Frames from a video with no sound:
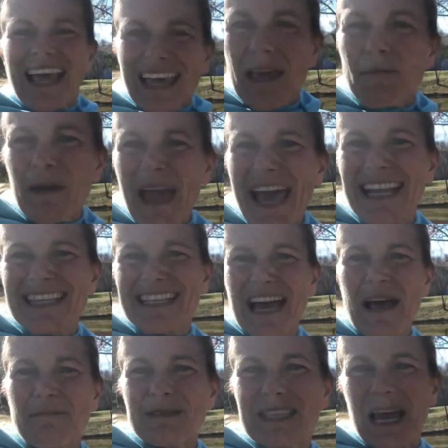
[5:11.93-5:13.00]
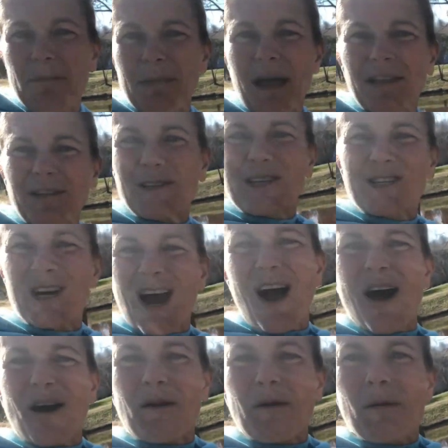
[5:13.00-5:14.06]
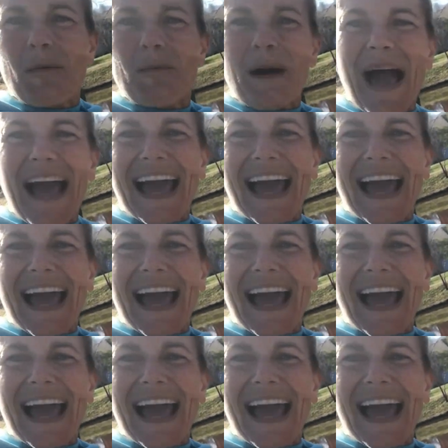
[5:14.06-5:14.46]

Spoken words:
Keep your heads up. Stay Butler strong. Bye,